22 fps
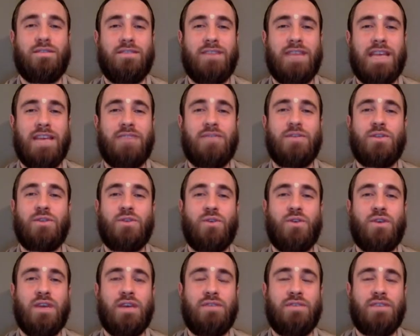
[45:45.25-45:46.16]
Like we
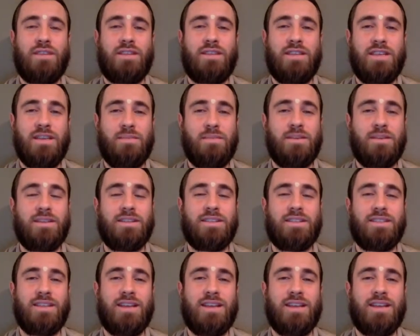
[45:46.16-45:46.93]
saw, if the demons,